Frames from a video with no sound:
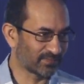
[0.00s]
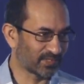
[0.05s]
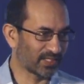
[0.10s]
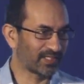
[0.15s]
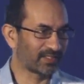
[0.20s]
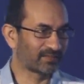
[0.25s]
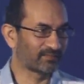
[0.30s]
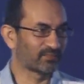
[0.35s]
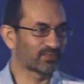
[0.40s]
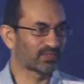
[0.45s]

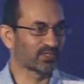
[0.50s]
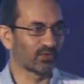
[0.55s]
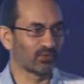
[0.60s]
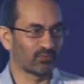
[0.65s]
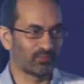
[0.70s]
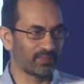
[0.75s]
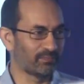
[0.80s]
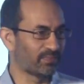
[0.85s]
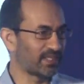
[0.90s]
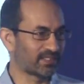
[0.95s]
Right? So
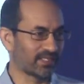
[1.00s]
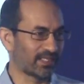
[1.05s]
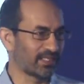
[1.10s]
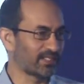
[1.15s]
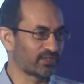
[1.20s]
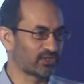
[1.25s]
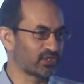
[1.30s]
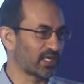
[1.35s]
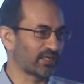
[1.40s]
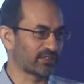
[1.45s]
we
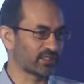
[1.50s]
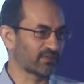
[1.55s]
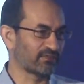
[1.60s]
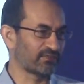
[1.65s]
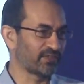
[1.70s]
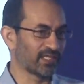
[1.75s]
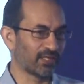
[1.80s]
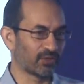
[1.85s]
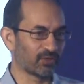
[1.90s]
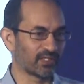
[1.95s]
basically charge a
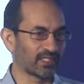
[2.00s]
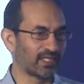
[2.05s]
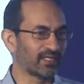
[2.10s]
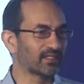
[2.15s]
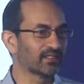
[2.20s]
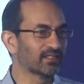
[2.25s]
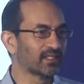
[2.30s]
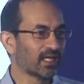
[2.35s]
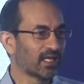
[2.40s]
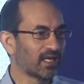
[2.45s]
fee out
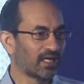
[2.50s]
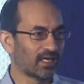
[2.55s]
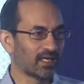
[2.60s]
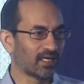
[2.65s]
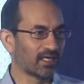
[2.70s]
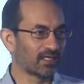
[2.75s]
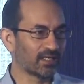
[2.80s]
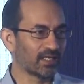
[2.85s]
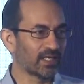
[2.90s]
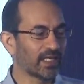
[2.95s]
there.
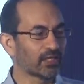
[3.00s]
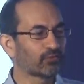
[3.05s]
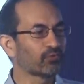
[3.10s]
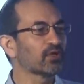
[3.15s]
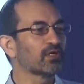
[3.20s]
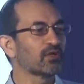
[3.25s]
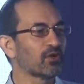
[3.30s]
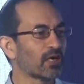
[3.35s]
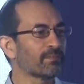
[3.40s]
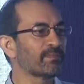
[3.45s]
It
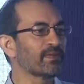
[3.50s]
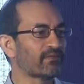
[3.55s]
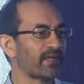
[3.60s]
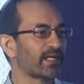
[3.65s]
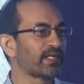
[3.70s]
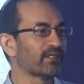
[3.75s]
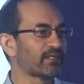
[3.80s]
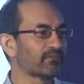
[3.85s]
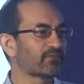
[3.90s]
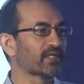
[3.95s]
would not be
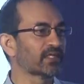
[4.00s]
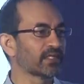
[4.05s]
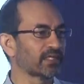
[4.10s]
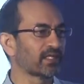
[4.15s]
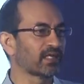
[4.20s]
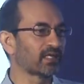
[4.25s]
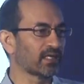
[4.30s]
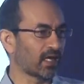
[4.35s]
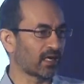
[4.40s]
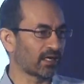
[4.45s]
very different in
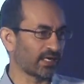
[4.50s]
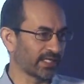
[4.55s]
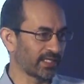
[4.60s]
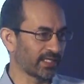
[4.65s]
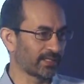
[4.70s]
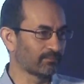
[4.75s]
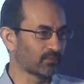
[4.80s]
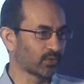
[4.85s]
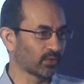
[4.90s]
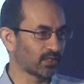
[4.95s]
an
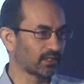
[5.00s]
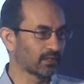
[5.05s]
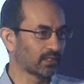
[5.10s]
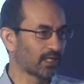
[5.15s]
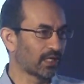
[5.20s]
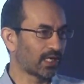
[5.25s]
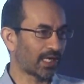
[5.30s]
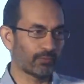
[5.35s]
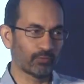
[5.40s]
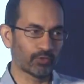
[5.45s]
RIA mode.
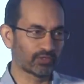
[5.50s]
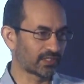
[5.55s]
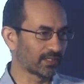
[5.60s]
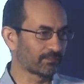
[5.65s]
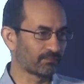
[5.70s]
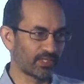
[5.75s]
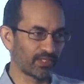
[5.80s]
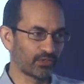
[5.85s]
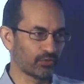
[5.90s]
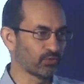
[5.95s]
I would
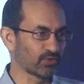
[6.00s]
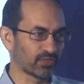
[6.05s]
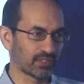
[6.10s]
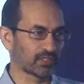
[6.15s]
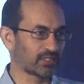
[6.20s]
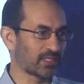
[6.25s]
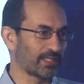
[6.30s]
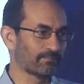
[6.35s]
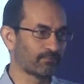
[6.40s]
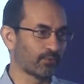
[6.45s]
simply use the
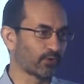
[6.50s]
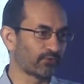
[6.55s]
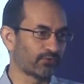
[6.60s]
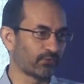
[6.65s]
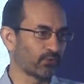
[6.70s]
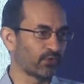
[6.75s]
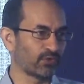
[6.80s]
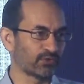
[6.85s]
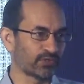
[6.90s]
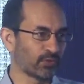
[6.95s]
same
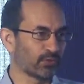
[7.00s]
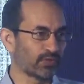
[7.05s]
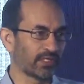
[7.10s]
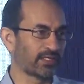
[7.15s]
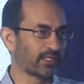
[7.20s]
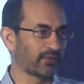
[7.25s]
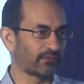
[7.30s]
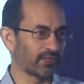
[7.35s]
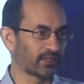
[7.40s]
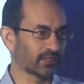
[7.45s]
portfolios. The only
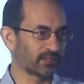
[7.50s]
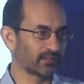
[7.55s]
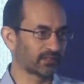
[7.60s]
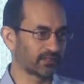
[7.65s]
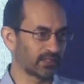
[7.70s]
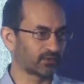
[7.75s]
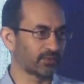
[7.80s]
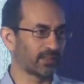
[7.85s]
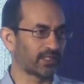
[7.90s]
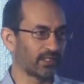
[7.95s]
difference is
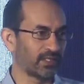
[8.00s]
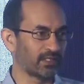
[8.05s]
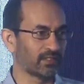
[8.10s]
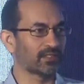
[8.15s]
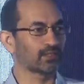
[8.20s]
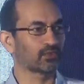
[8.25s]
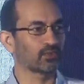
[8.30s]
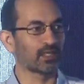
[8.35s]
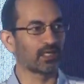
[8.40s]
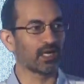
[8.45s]
this way. In
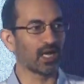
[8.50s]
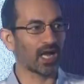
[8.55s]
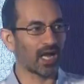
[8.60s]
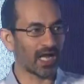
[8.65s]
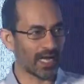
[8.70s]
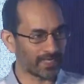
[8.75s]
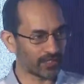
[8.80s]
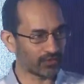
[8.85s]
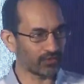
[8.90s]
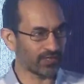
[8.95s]
this one,
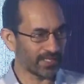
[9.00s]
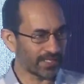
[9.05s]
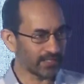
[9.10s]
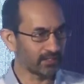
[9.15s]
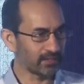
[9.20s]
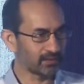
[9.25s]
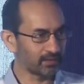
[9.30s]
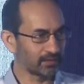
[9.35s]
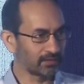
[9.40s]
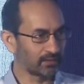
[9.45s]
I
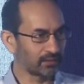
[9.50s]
trade